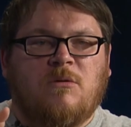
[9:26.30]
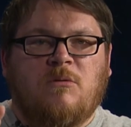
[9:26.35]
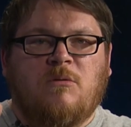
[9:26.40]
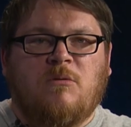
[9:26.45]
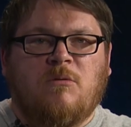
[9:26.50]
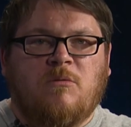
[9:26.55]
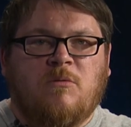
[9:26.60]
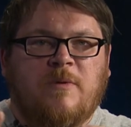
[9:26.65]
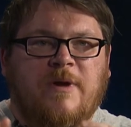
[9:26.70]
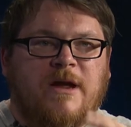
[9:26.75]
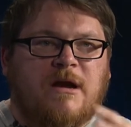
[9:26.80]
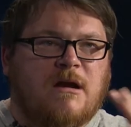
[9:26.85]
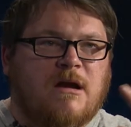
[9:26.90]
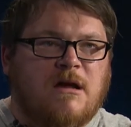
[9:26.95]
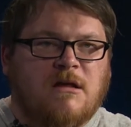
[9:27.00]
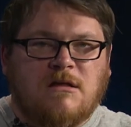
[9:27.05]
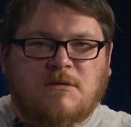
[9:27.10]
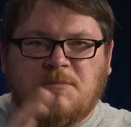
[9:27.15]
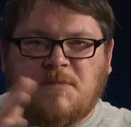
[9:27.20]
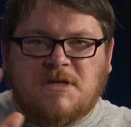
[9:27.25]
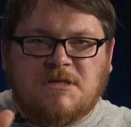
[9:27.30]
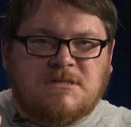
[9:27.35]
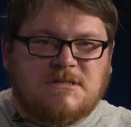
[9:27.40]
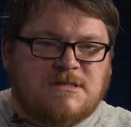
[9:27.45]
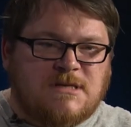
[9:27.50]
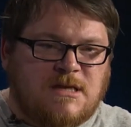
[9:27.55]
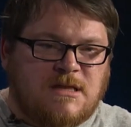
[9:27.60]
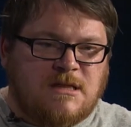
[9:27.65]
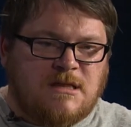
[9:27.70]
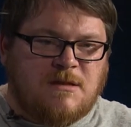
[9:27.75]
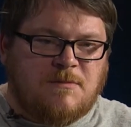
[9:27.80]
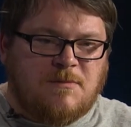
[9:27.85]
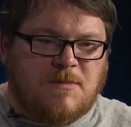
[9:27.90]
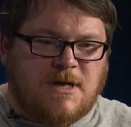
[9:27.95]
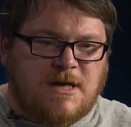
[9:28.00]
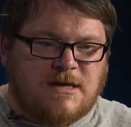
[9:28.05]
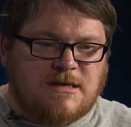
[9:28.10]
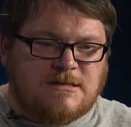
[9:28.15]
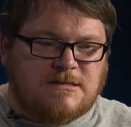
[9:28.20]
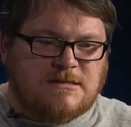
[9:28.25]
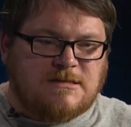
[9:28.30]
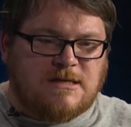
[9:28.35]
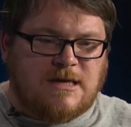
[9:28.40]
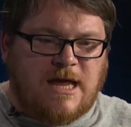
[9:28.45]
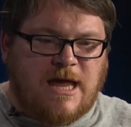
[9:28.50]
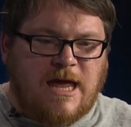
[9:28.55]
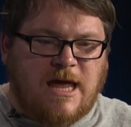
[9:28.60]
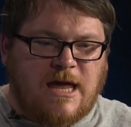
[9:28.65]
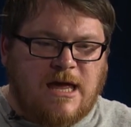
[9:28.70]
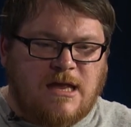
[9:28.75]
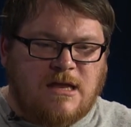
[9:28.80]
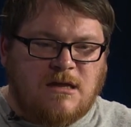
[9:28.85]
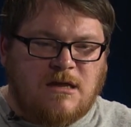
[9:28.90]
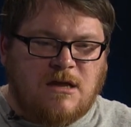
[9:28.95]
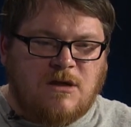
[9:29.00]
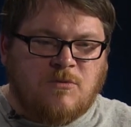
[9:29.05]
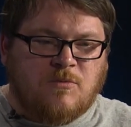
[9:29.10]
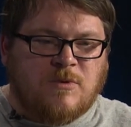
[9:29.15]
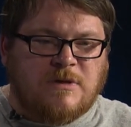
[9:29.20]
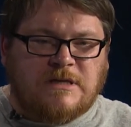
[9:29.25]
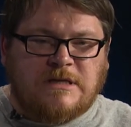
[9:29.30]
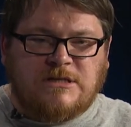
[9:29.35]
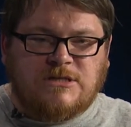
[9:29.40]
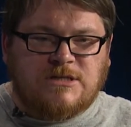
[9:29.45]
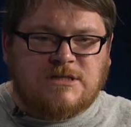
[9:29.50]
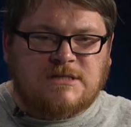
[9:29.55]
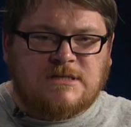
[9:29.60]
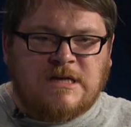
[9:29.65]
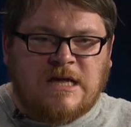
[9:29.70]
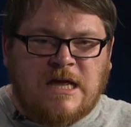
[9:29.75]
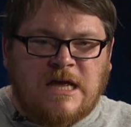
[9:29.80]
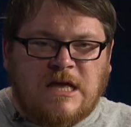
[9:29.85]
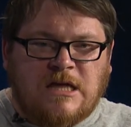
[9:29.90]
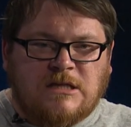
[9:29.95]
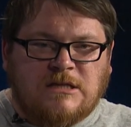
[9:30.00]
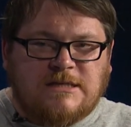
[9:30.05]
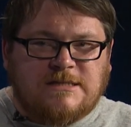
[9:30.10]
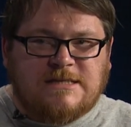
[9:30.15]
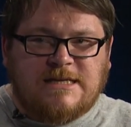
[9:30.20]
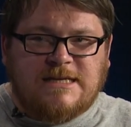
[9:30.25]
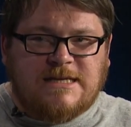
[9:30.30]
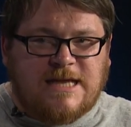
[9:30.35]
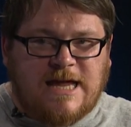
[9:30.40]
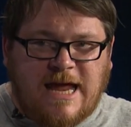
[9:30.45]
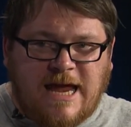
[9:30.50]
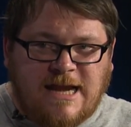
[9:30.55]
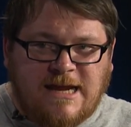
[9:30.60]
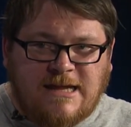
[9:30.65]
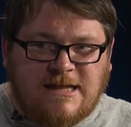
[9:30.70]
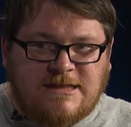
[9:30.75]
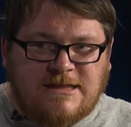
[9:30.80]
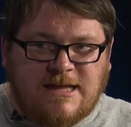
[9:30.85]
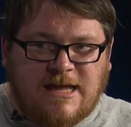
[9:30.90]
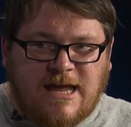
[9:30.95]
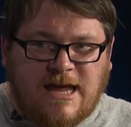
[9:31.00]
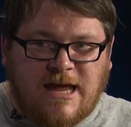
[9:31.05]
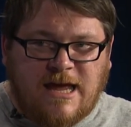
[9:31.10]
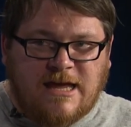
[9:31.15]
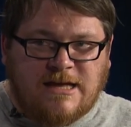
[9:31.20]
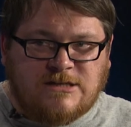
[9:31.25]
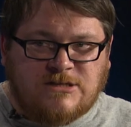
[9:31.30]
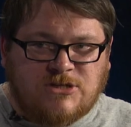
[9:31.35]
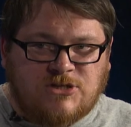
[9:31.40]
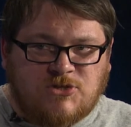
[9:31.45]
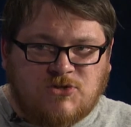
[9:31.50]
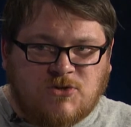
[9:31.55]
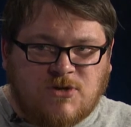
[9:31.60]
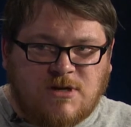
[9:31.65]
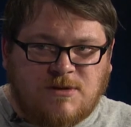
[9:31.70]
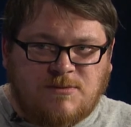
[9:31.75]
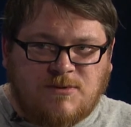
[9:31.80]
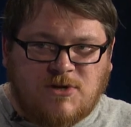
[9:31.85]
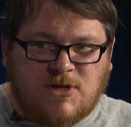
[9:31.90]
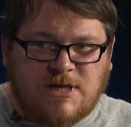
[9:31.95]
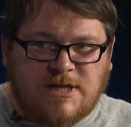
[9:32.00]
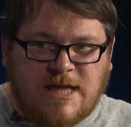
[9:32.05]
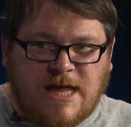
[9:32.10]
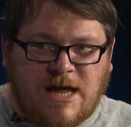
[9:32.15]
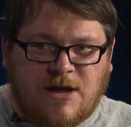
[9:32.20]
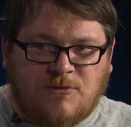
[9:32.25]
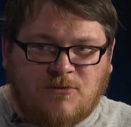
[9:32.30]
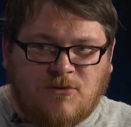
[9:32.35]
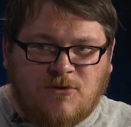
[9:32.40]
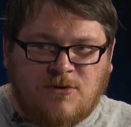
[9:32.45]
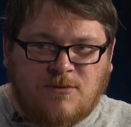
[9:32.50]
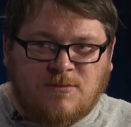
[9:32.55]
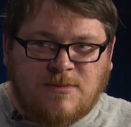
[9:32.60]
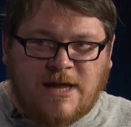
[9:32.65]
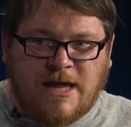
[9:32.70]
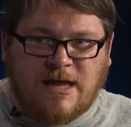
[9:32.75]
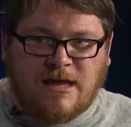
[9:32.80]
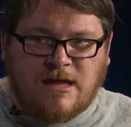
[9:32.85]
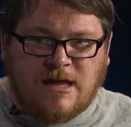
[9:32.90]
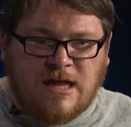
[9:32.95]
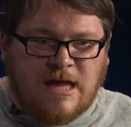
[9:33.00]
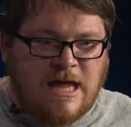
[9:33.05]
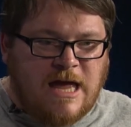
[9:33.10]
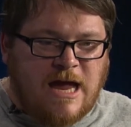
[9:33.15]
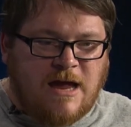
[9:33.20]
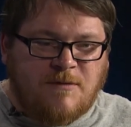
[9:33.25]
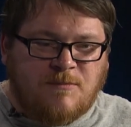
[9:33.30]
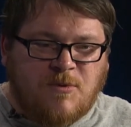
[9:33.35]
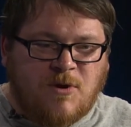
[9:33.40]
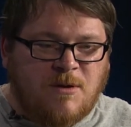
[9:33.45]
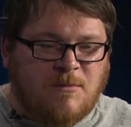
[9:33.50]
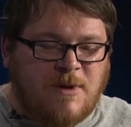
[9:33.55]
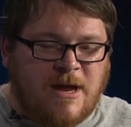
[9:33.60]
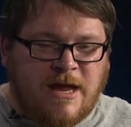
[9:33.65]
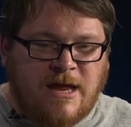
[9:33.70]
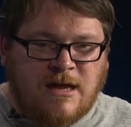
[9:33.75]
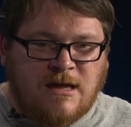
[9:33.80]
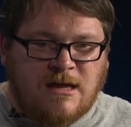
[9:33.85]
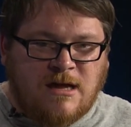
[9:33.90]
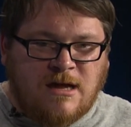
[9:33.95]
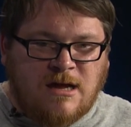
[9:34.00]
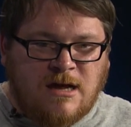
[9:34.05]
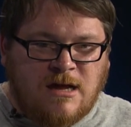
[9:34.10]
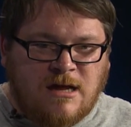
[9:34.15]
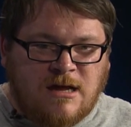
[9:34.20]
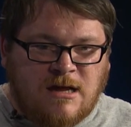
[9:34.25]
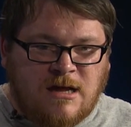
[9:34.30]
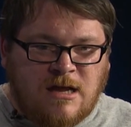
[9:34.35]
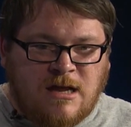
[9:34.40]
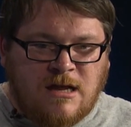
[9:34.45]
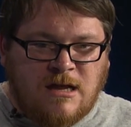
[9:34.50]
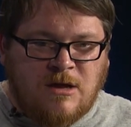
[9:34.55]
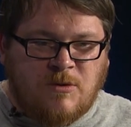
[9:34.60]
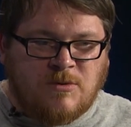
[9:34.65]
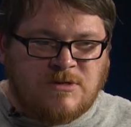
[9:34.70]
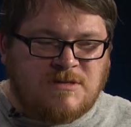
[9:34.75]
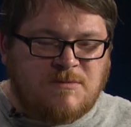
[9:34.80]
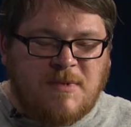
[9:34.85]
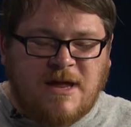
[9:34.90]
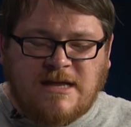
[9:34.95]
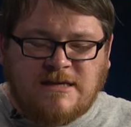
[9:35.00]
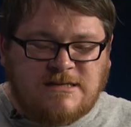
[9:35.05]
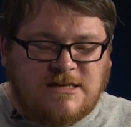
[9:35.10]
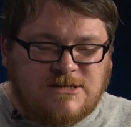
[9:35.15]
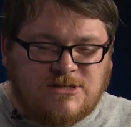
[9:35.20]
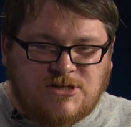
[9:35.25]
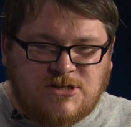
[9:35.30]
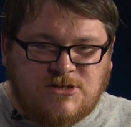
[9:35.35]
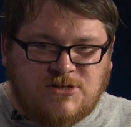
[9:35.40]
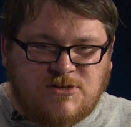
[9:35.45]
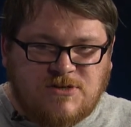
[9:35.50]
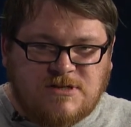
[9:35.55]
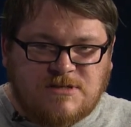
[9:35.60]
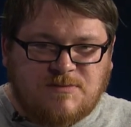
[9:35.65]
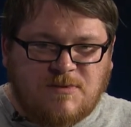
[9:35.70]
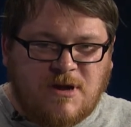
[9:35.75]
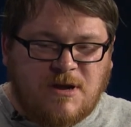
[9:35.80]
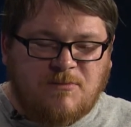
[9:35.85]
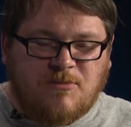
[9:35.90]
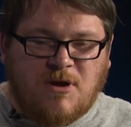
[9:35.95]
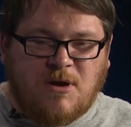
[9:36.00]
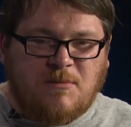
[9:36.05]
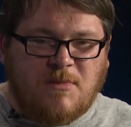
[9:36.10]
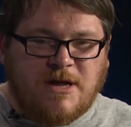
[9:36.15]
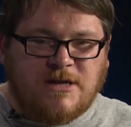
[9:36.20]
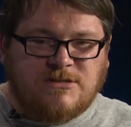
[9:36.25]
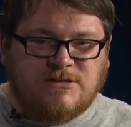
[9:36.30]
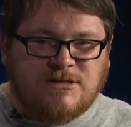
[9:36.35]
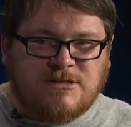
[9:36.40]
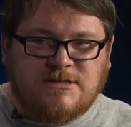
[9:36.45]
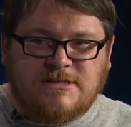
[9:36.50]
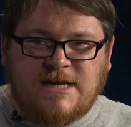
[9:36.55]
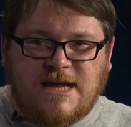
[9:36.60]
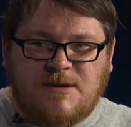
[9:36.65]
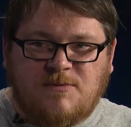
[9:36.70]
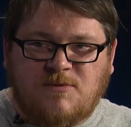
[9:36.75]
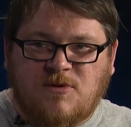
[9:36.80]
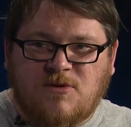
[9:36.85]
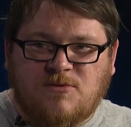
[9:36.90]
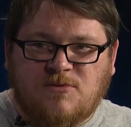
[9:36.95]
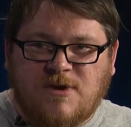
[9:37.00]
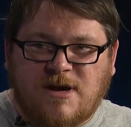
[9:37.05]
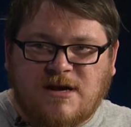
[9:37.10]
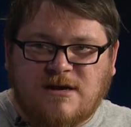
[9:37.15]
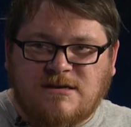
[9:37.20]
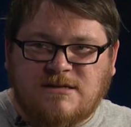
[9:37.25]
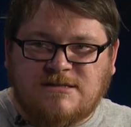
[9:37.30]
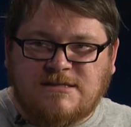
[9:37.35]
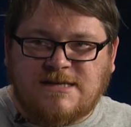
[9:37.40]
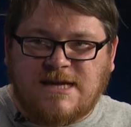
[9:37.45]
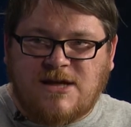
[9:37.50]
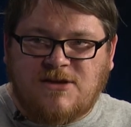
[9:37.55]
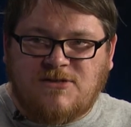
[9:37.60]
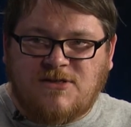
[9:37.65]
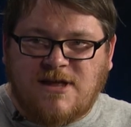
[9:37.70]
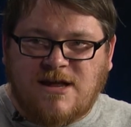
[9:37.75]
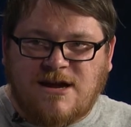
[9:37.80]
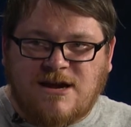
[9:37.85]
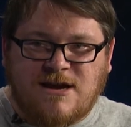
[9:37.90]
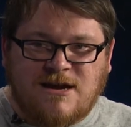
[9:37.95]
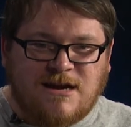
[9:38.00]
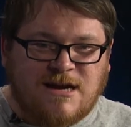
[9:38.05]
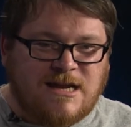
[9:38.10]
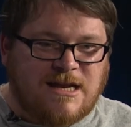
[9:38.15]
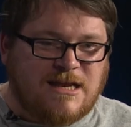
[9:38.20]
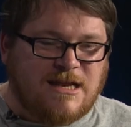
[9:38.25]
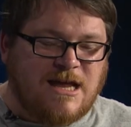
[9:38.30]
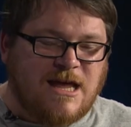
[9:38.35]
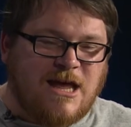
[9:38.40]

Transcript: where elements sit in the mix and really just listening to anything is enjoyable in that room. Like mm-hmm. I brought my uh, it wasn't my intention to do this, but I brought my turntable and records down there, and